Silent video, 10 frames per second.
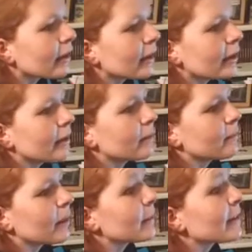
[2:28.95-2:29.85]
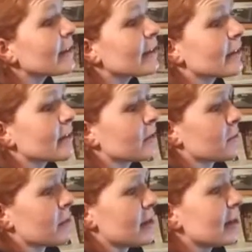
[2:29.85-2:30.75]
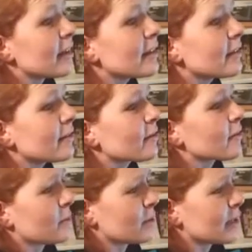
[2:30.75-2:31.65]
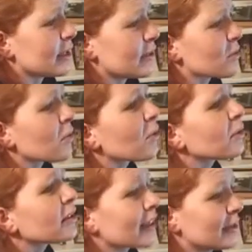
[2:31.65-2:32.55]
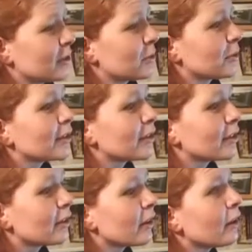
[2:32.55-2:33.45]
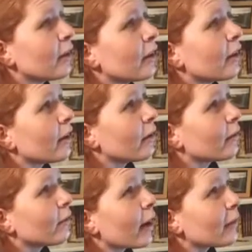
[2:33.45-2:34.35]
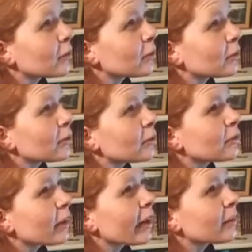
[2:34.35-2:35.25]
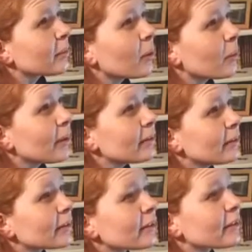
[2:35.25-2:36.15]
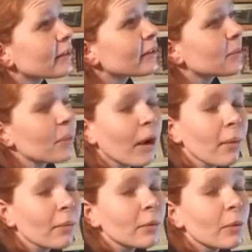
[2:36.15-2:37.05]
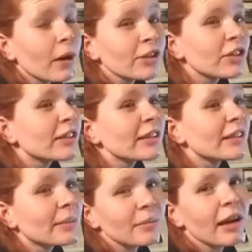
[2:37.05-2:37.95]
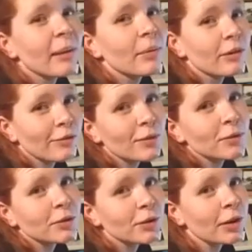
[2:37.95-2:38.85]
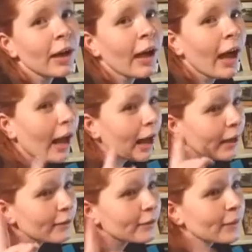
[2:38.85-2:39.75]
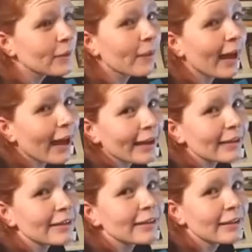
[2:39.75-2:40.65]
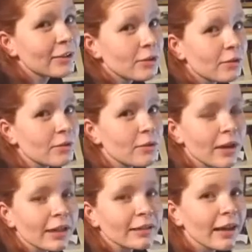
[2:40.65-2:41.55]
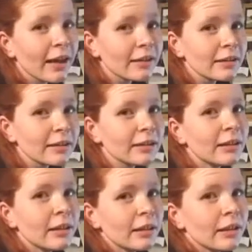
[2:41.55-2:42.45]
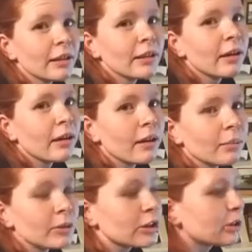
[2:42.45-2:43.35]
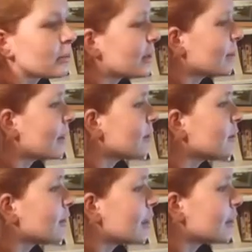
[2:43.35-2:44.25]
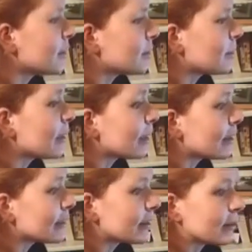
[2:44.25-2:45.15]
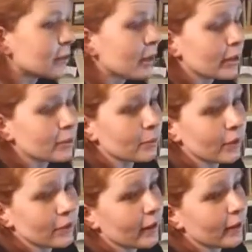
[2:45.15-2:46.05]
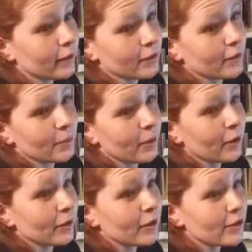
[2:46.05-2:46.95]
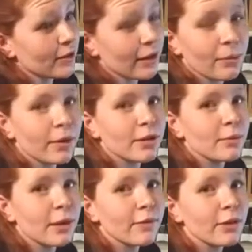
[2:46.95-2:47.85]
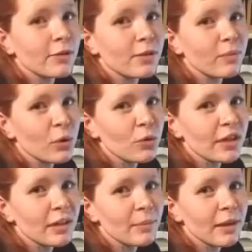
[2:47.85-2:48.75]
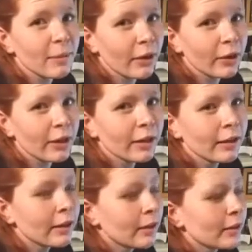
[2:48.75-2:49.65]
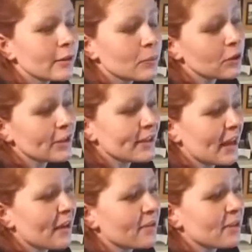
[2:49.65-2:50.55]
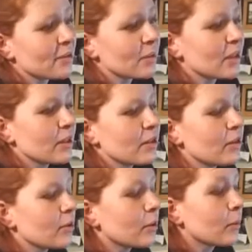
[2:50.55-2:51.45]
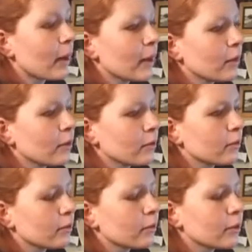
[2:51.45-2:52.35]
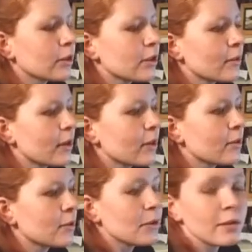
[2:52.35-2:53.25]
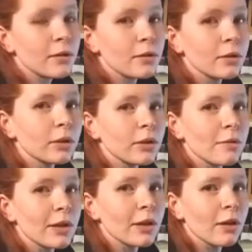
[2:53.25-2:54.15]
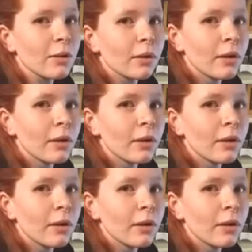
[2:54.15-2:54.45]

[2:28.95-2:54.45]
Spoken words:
I babysit these 3 kids, 13-year-old, 10-year-old, and 5-year-old at the moment. They're probably watching this sometime in the future. Hi from the past. You guys kind of pushed me to make new videos because you guys want, like, apparently just like watching my videos and roasting me about it. It's pretty savage, but you know, they're right. They're cringy videos. This is a cringy video.